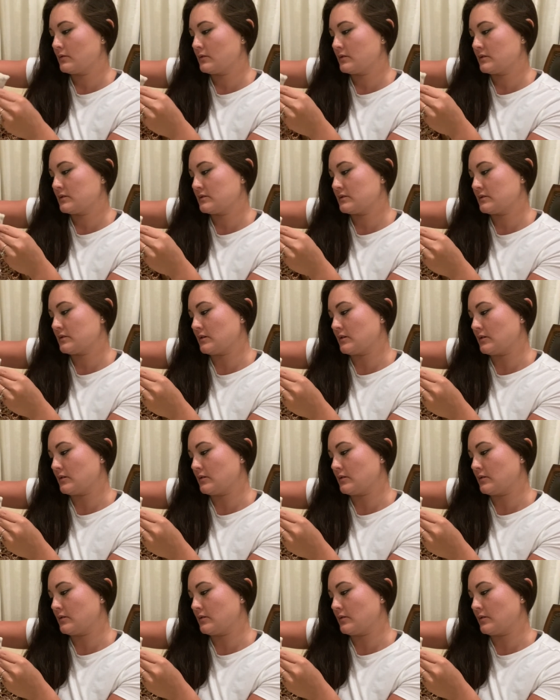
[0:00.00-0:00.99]

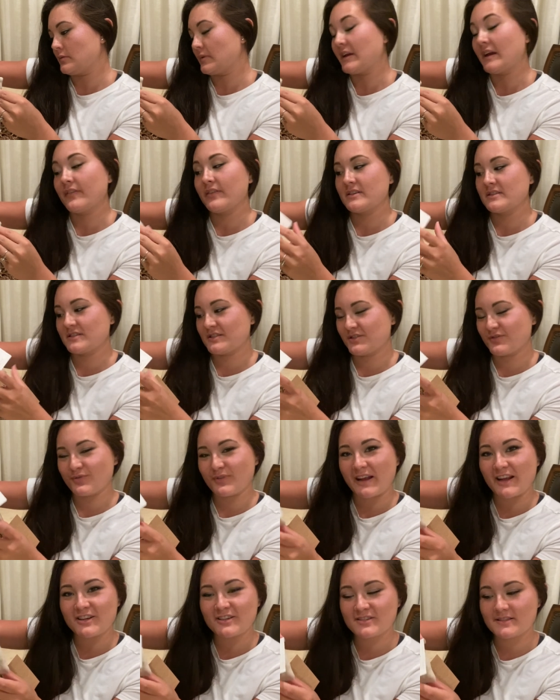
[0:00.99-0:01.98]
so we have a
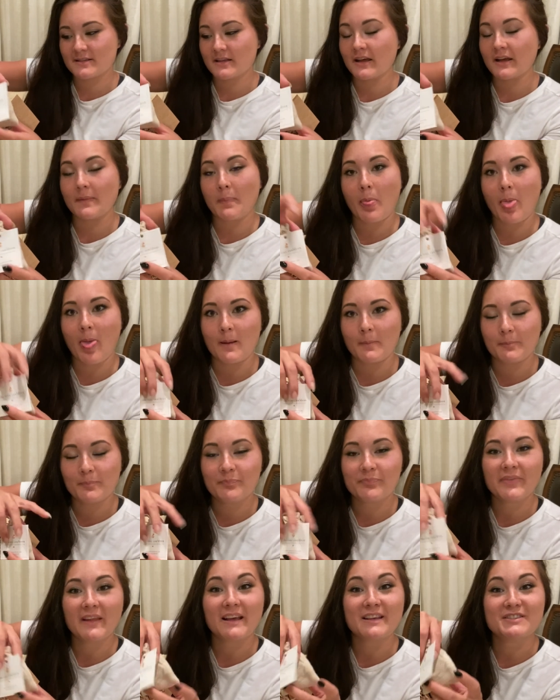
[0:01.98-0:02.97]
stress, uh,
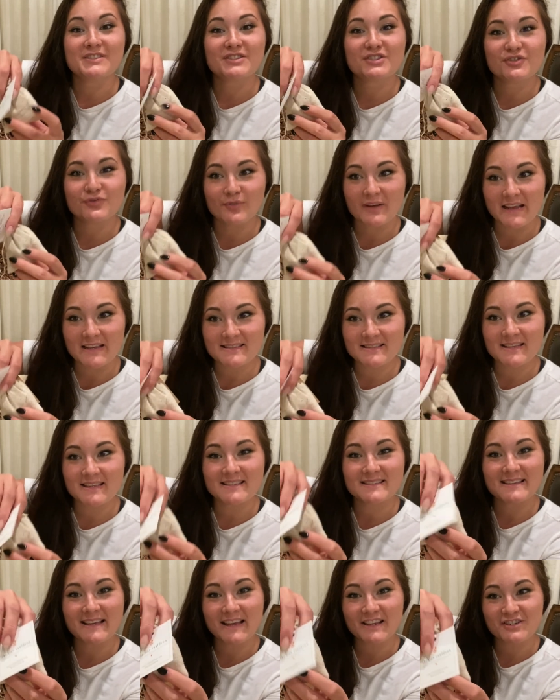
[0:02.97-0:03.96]
a stress
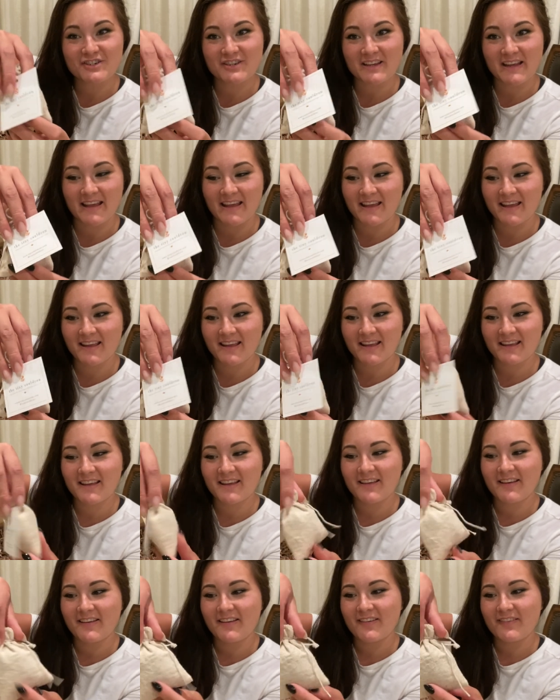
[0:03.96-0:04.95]
sachet,
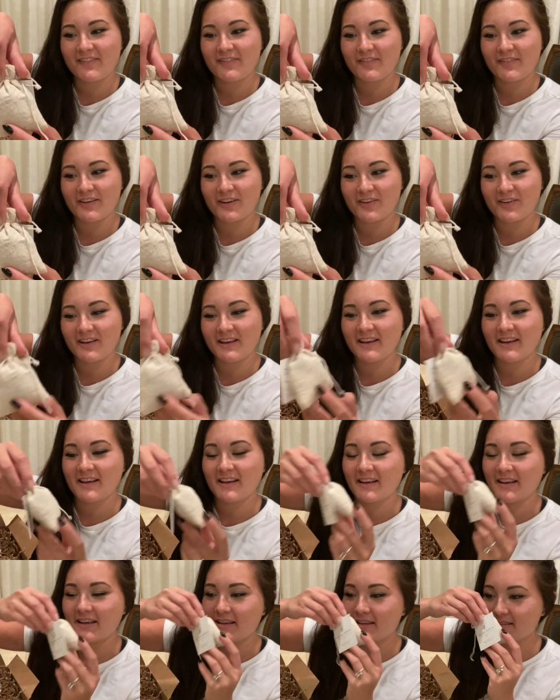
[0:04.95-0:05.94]
very
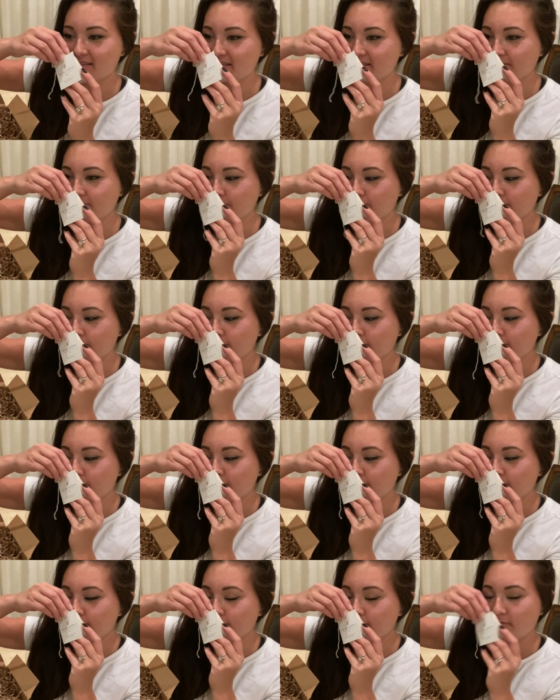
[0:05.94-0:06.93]
nice.
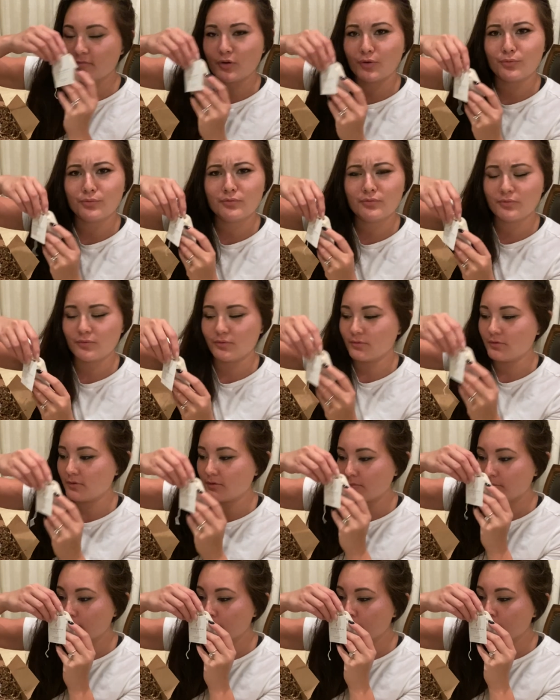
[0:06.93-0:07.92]
Ooh,
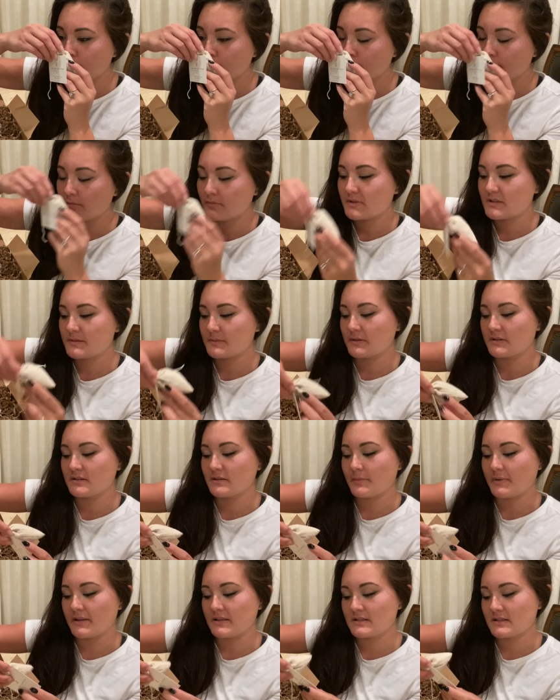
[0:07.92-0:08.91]
smells a
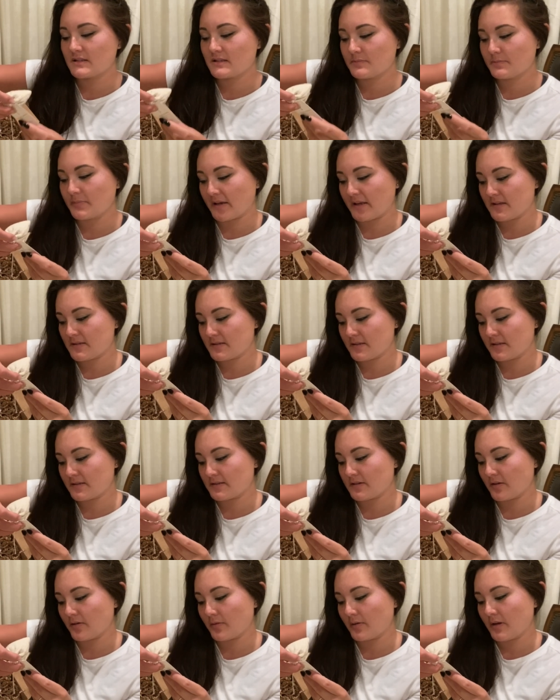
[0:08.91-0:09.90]
bit spicy.
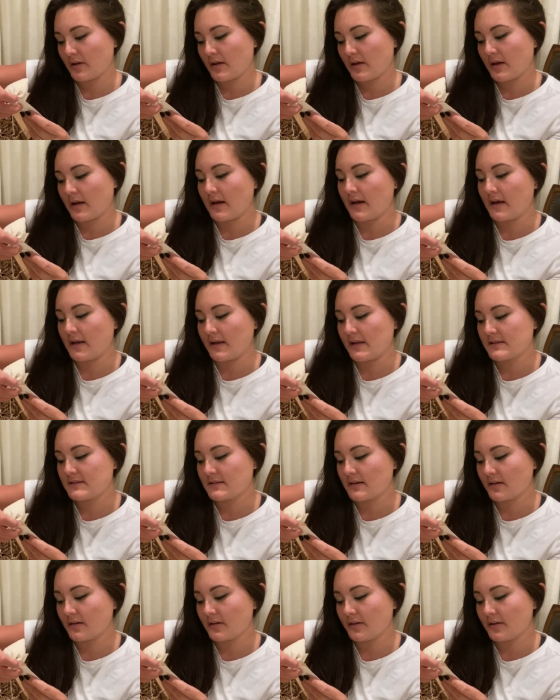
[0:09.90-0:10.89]
So
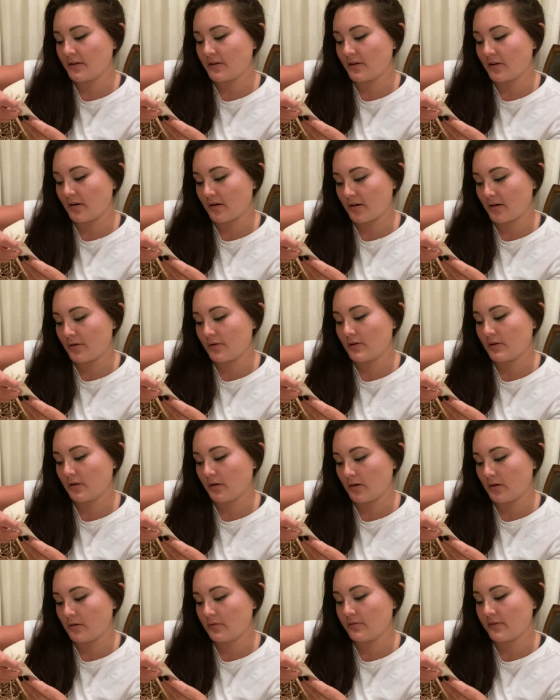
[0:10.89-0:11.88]
honeysuckle, yarrow,
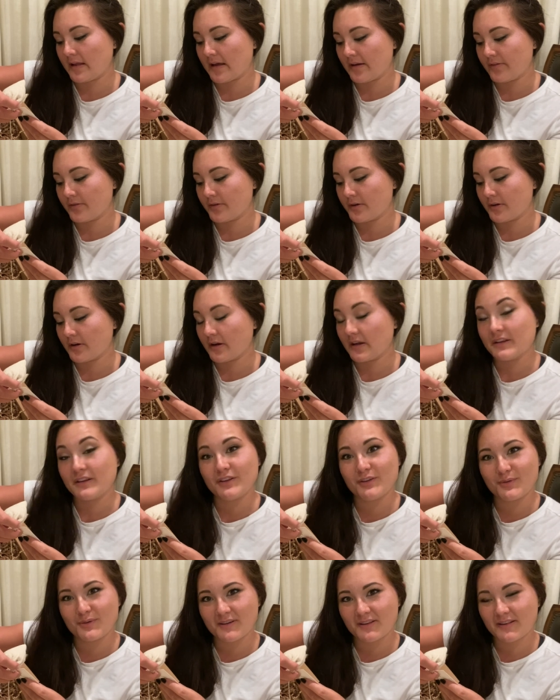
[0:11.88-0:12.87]
clove, lavender, and
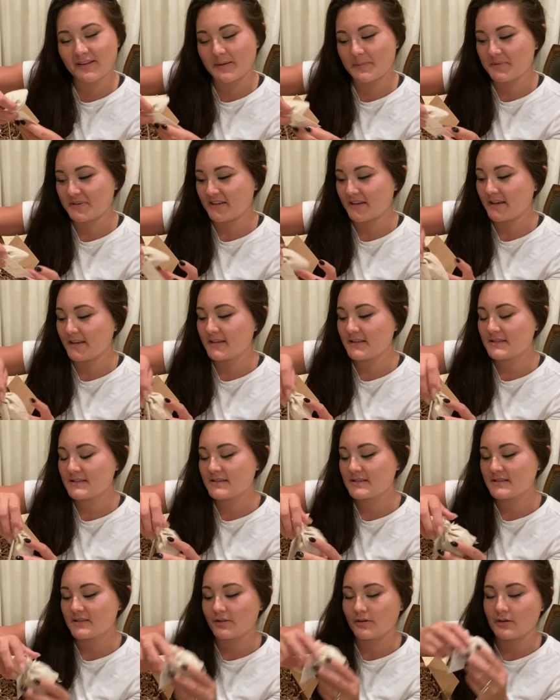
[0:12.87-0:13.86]

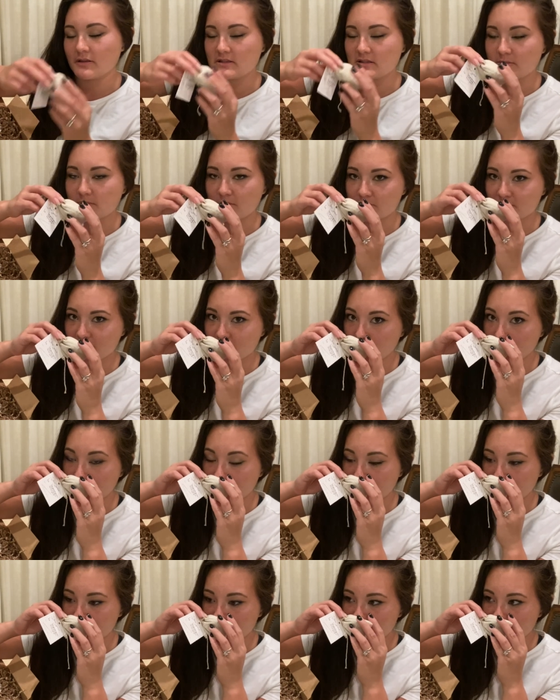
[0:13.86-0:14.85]
eucalyptus. Oh, it smells so good.